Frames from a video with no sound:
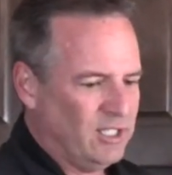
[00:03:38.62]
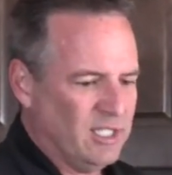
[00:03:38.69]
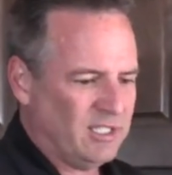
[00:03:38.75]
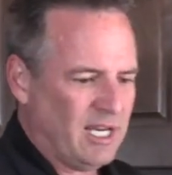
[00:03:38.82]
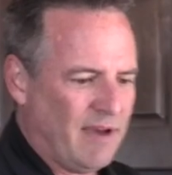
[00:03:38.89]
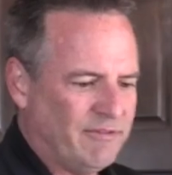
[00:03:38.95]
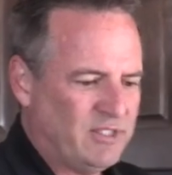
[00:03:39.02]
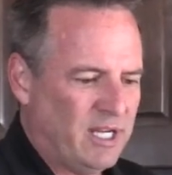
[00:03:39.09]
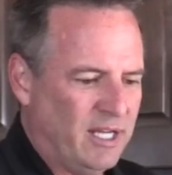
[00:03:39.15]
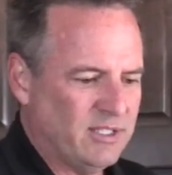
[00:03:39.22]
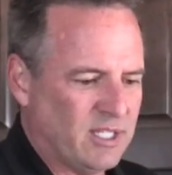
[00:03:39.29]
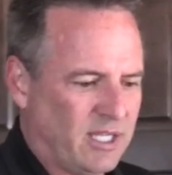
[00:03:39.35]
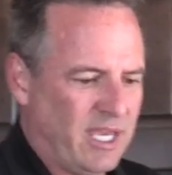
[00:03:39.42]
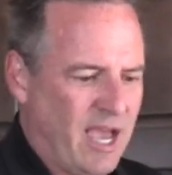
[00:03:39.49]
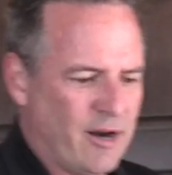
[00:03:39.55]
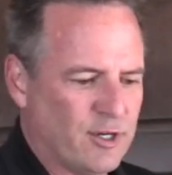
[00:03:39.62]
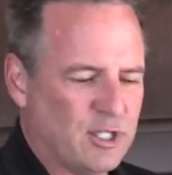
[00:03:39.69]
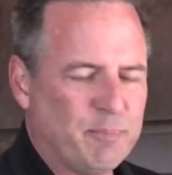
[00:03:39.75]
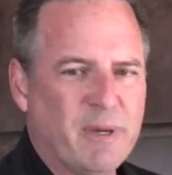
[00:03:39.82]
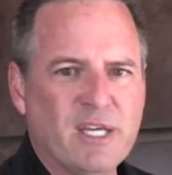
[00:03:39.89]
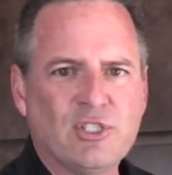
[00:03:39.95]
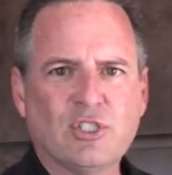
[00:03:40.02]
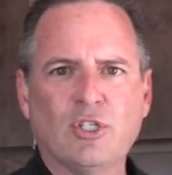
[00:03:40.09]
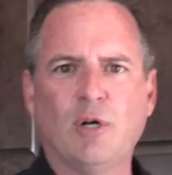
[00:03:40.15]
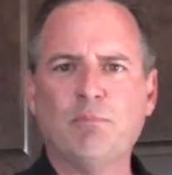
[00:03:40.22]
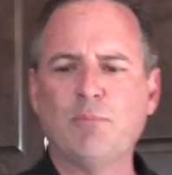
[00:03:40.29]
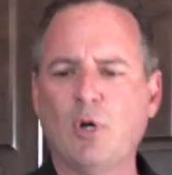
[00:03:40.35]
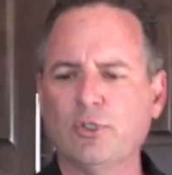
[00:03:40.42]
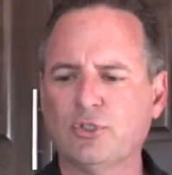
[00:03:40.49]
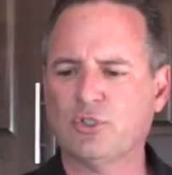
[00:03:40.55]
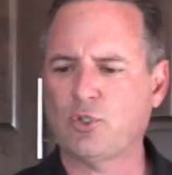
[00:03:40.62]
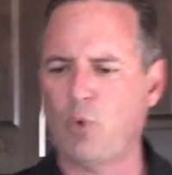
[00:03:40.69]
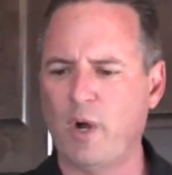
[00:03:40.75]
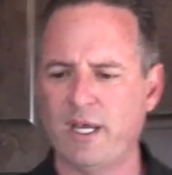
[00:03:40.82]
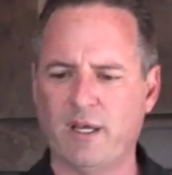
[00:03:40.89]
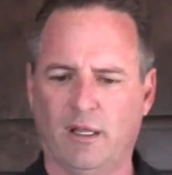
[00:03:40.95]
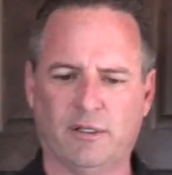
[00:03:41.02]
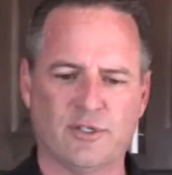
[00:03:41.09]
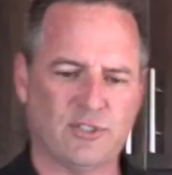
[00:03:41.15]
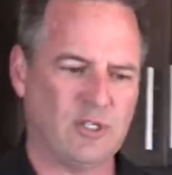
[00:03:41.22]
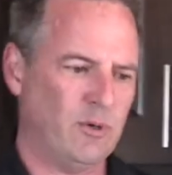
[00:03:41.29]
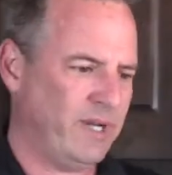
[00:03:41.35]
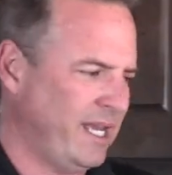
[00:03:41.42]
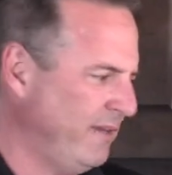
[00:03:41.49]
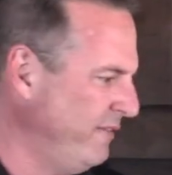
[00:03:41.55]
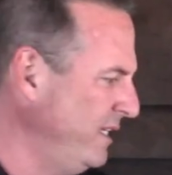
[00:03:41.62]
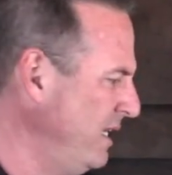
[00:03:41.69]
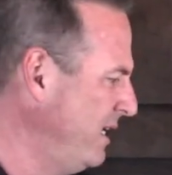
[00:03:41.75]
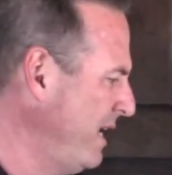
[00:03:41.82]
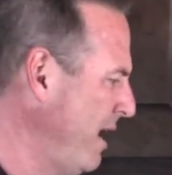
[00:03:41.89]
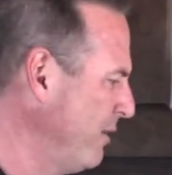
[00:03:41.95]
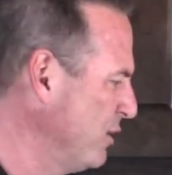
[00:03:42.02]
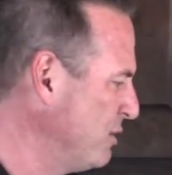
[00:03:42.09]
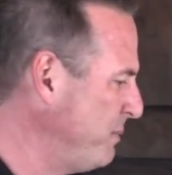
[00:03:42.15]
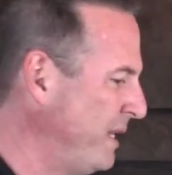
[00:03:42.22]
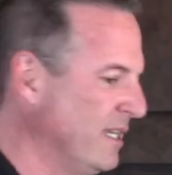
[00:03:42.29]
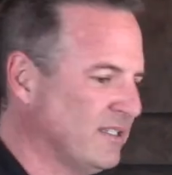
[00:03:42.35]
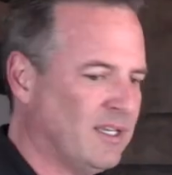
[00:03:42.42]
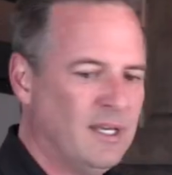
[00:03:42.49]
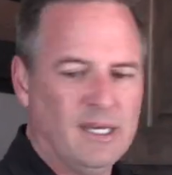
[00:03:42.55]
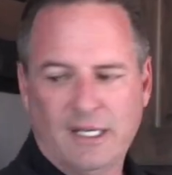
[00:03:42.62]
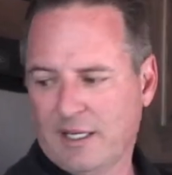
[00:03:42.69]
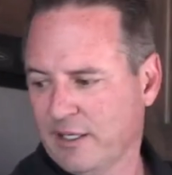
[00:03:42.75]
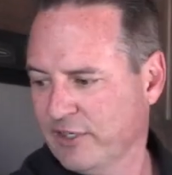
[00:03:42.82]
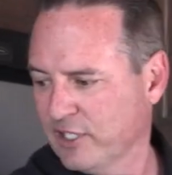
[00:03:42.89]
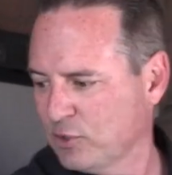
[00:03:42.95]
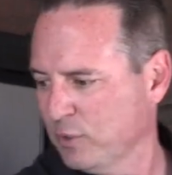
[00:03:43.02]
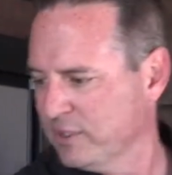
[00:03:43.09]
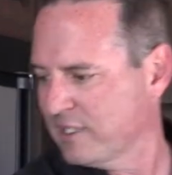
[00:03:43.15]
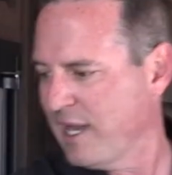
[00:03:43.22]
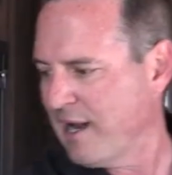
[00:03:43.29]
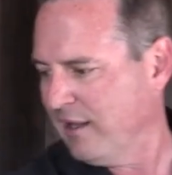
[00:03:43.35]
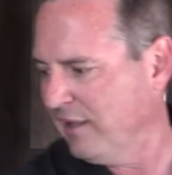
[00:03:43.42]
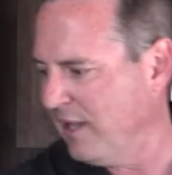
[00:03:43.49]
you just have tons of counter space. You know, most toy haulers don't have any counter space. This one's got a